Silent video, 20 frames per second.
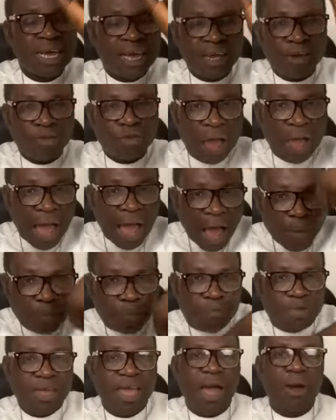K to
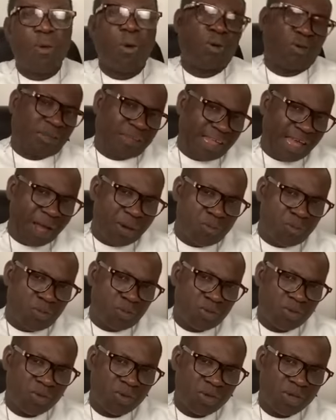LP or
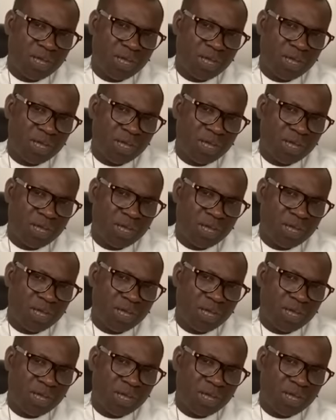STEM,